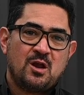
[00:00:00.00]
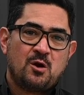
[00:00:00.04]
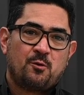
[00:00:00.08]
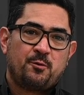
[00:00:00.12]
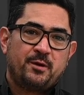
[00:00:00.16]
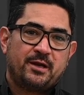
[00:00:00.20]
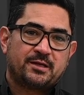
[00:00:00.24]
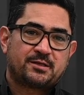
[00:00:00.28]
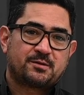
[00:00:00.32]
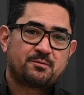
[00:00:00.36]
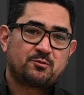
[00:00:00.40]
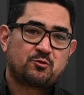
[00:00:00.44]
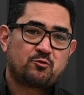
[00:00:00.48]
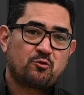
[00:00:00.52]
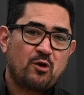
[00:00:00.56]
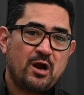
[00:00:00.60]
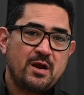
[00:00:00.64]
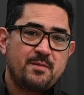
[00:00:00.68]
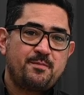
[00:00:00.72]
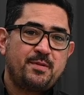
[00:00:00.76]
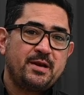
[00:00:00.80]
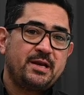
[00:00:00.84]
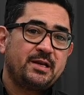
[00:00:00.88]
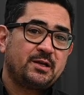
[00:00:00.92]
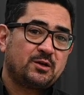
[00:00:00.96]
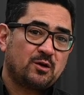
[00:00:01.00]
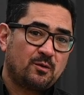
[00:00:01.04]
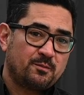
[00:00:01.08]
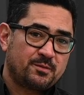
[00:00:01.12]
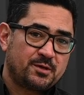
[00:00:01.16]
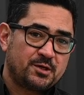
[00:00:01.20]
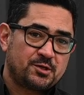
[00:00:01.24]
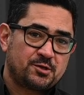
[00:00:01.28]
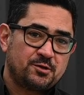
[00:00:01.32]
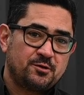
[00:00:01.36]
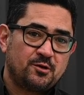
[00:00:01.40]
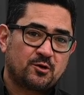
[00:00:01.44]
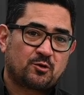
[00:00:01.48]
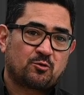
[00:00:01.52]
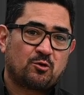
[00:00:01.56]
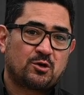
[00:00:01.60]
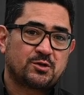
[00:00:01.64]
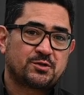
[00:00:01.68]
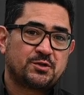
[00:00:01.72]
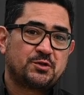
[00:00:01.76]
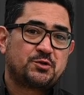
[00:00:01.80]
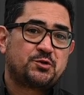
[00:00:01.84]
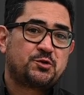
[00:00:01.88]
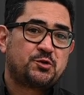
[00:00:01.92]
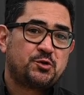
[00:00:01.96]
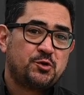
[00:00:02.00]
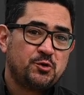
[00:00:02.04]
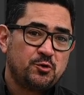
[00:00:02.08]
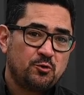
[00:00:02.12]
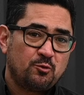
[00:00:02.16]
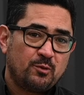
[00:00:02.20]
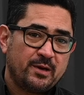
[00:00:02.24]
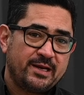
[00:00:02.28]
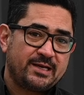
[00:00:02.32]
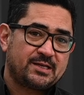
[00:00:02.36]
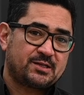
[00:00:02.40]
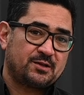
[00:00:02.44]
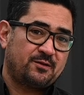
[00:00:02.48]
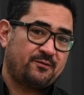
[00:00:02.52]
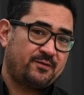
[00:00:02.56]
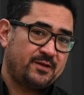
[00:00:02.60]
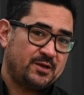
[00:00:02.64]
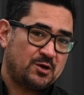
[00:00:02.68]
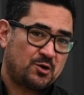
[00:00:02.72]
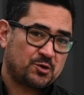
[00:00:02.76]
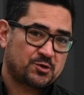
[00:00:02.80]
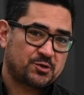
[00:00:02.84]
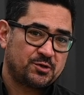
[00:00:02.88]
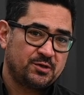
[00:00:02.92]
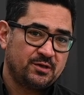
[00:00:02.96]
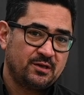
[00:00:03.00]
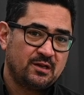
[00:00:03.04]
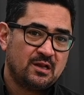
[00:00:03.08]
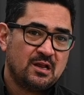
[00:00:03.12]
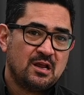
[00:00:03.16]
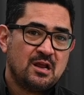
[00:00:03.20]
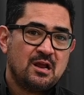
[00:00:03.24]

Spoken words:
We had some great bidding competition across the 2 weeks of the auction,